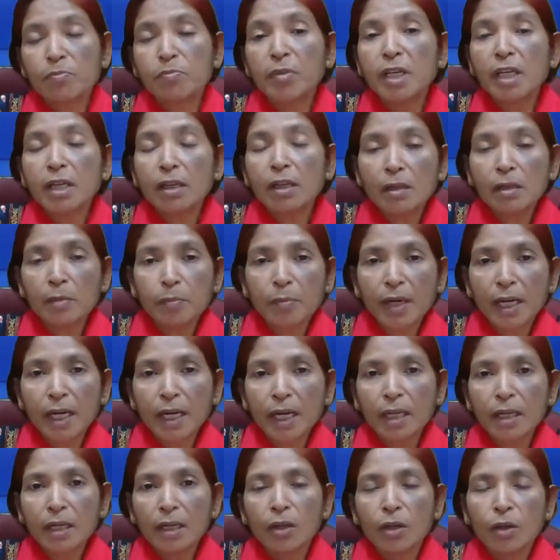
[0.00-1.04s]
bear
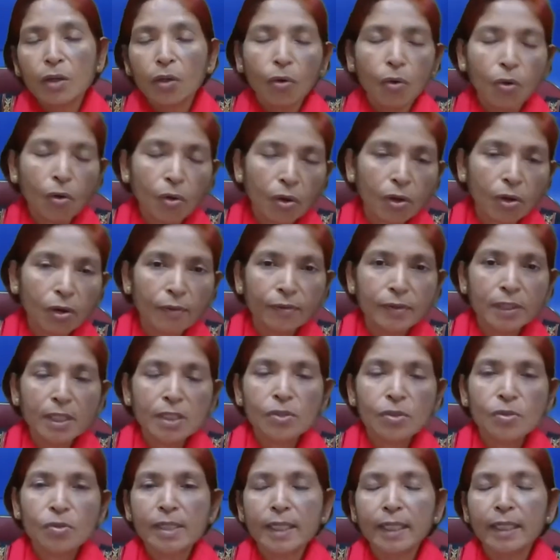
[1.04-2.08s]
by whole of the
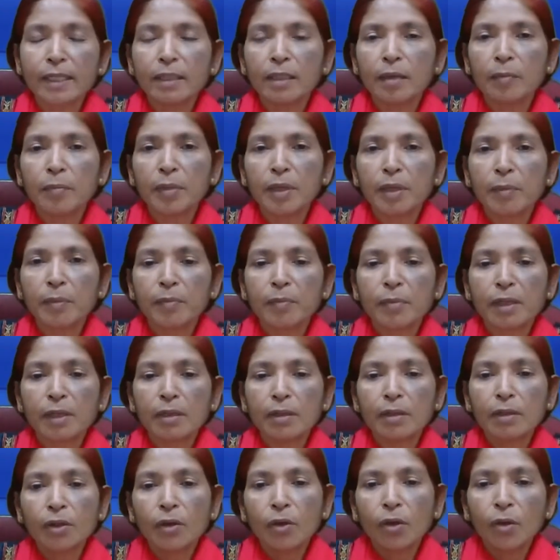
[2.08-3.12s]
society
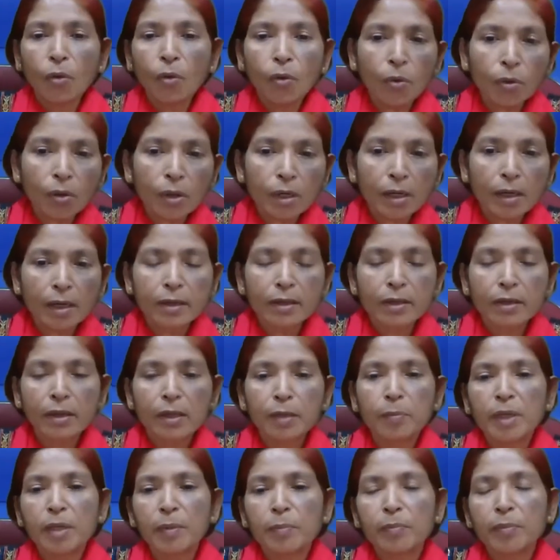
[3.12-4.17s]
people, whole
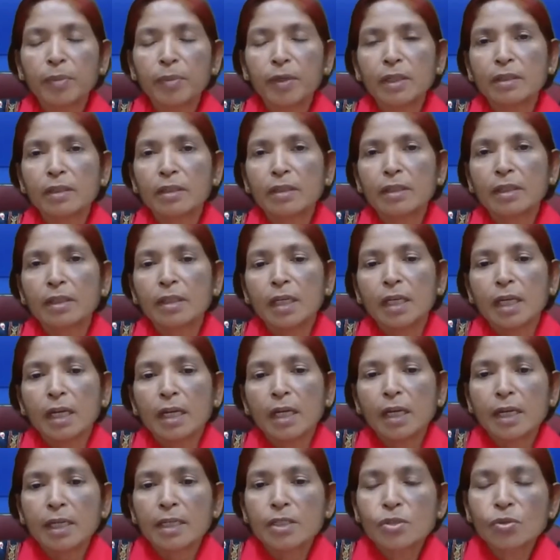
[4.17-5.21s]
country people.
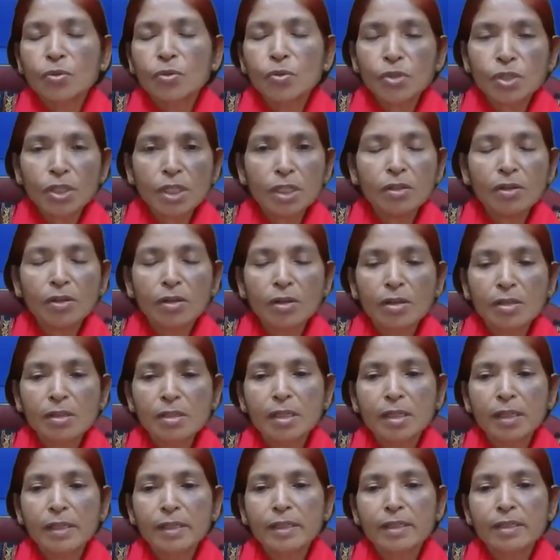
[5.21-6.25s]
And social
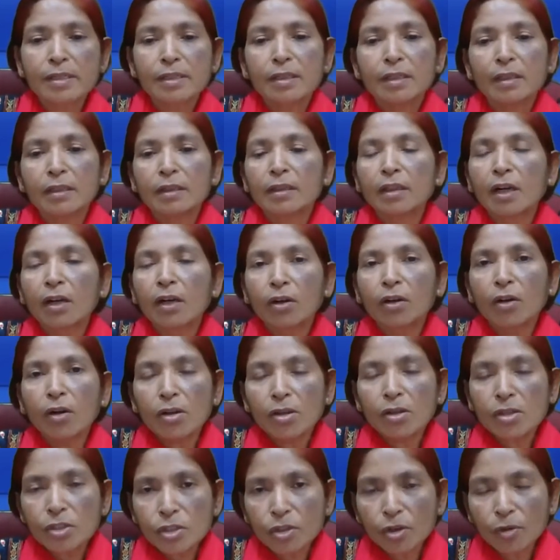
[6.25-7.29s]
cost is the
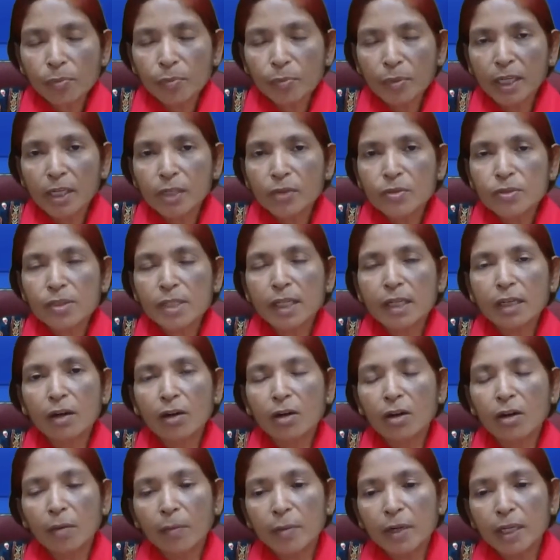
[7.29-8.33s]
cost of producing
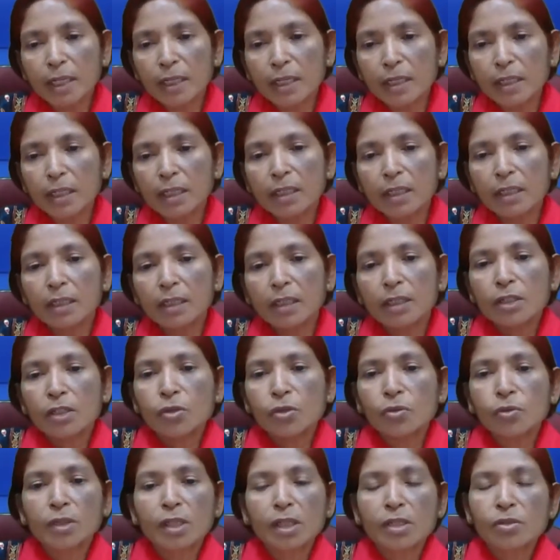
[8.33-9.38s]
a commodity
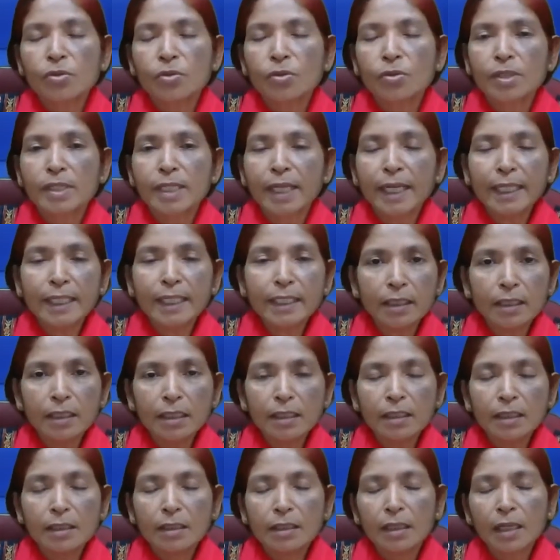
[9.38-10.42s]
to the
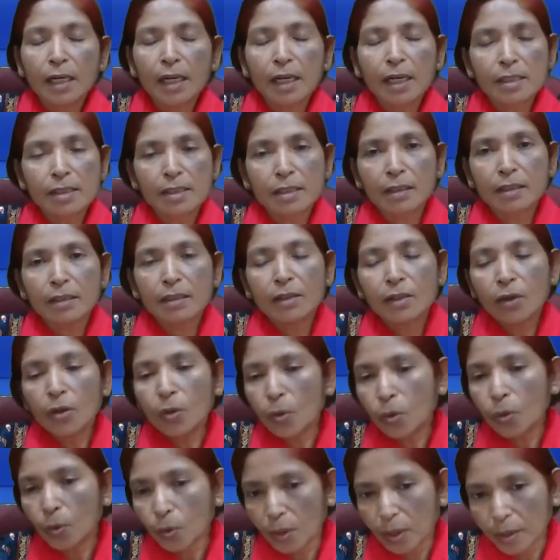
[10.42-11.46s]
society as a
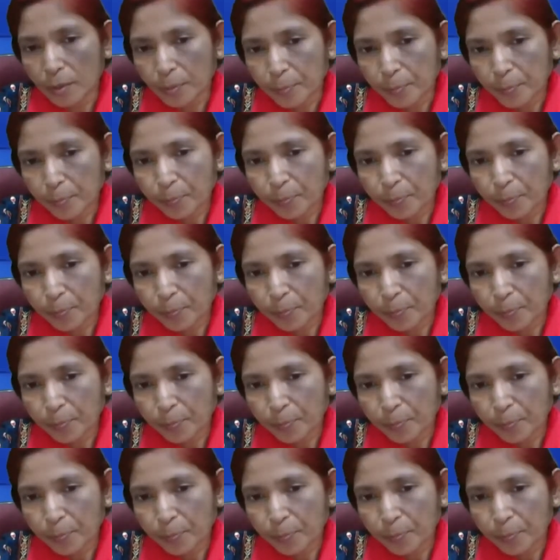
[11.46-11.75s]
whole.